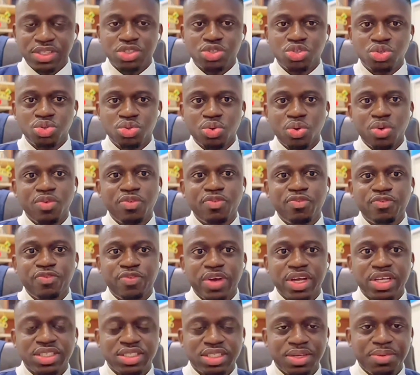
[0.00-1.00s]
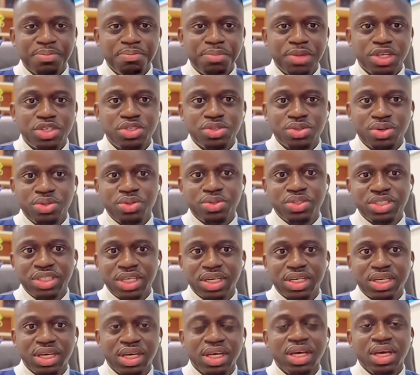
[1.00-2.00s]
So first, make sure you
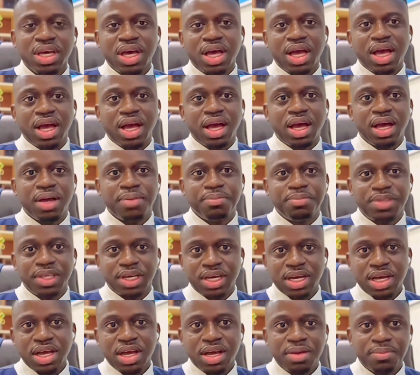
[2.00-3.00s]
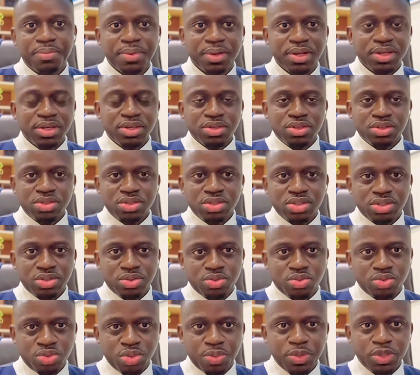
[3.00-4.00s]
check the cap
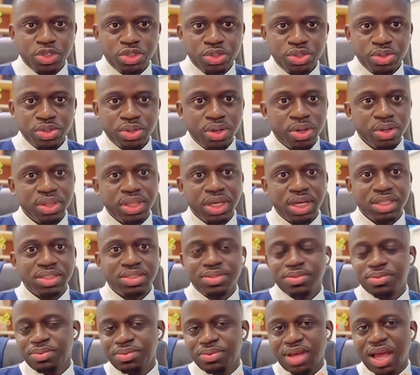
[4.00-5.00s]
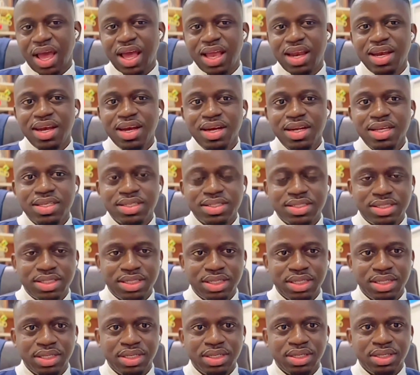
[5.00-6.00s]
to be sure that at least
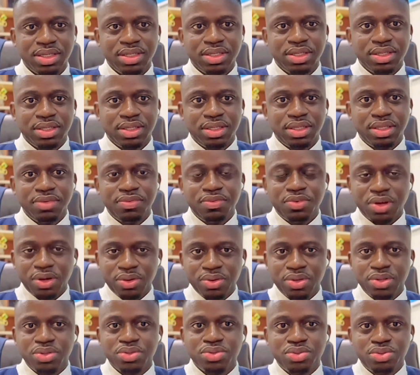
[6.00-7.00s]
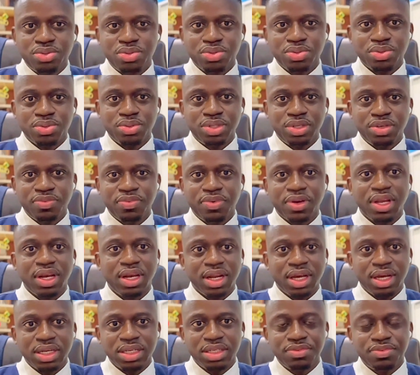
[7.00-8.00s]
if you are going to
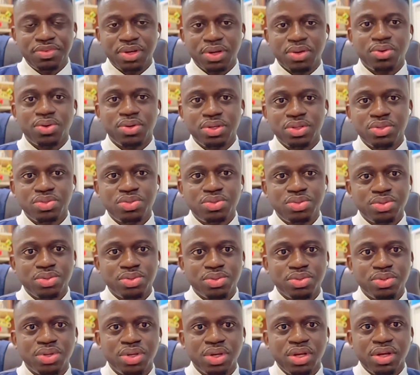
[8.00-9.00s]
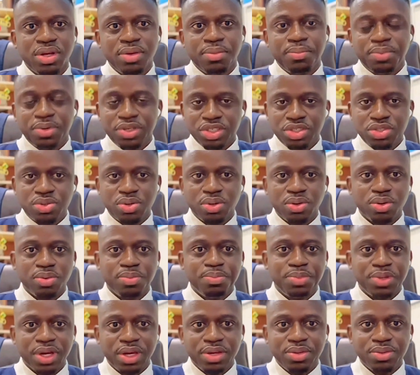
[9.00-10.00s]
Newfoundland, if you are going to British
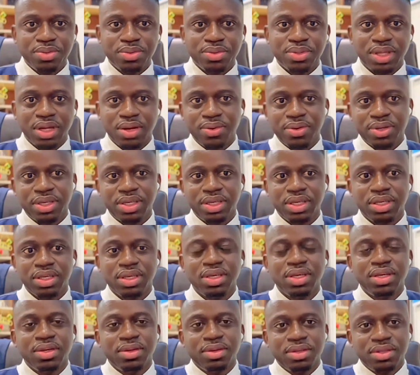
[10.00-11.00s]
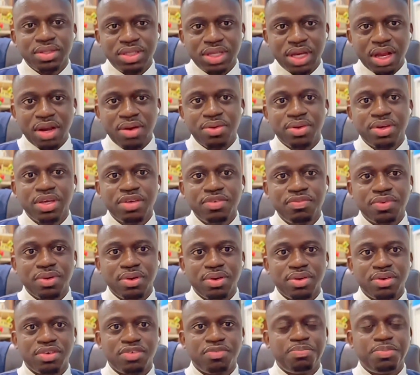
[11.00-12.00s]
Columbia, you know that okay, they are looking for a
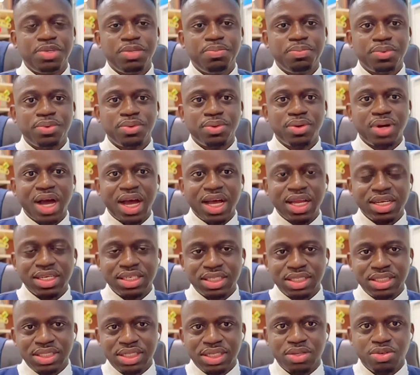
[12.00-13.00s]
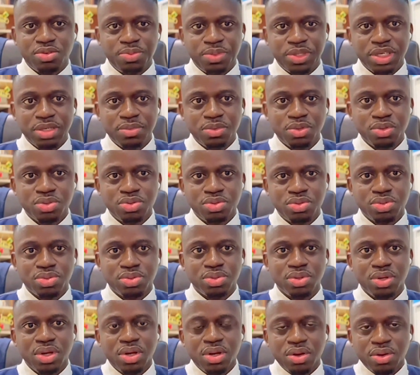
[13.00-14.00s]
lot of people and they will be able
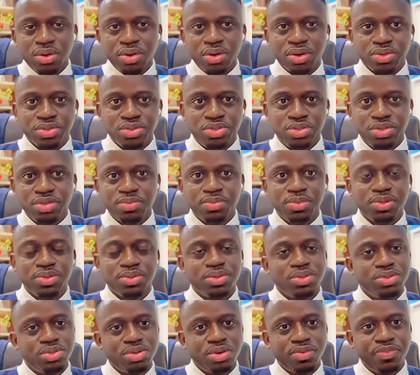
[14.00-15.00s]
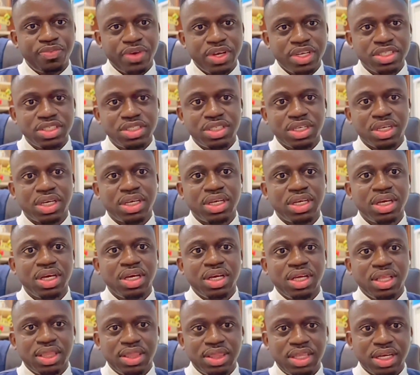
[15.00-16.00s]
to consume you. So first check
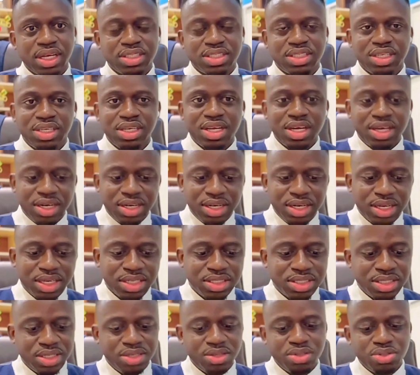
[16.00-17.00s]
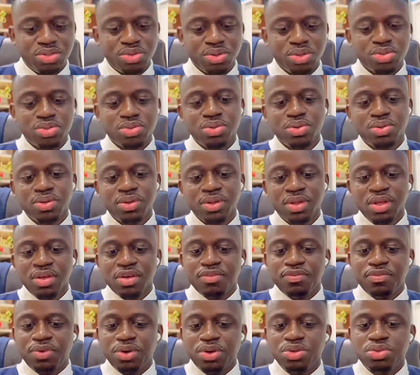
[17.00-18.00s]
that. Now the next thing is also
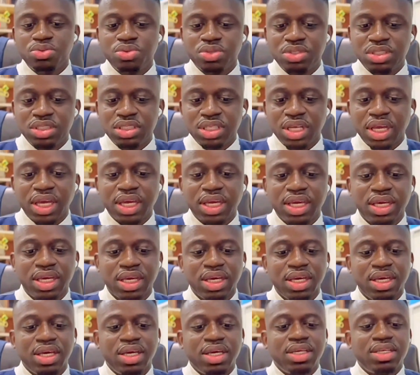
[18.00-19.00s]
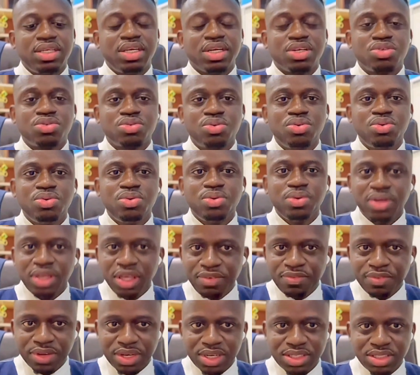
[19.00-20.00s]
for you to check the school
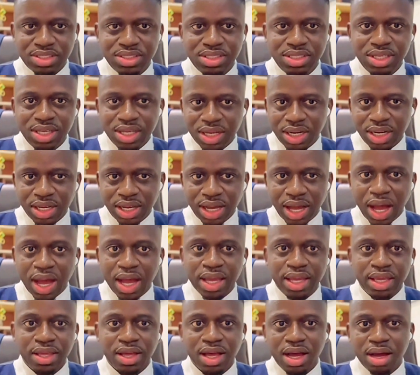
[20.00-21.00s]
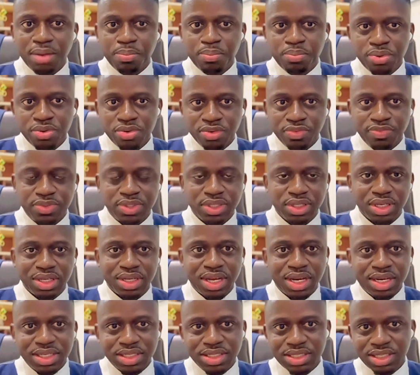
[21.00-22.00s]
if it is DLI approved.
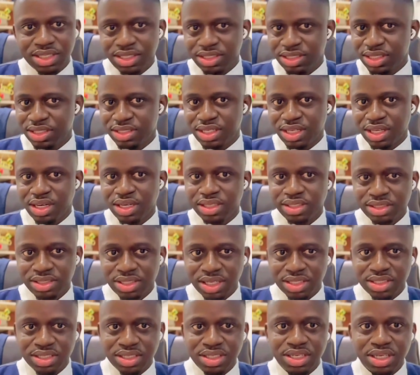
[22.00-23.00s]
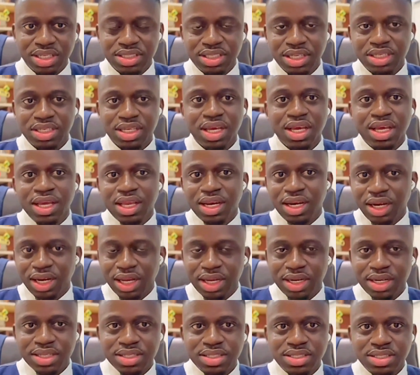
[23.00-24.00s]
That is, it is a designated
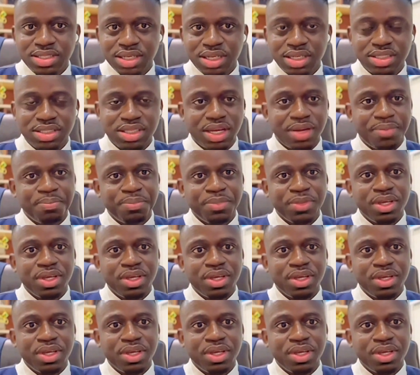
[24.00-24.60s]
learning center.